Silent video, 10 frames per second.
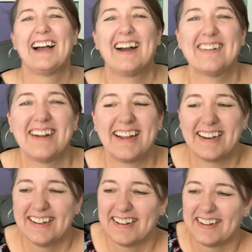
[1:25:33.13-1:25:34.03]
All right.
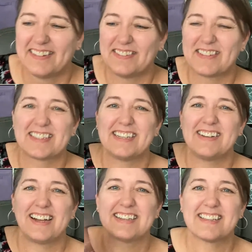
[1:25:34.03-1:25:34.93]
We'll see you
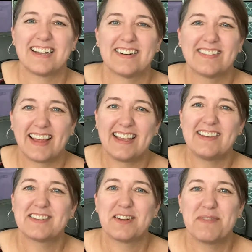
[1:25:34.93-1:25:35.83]
guys later. Thank you so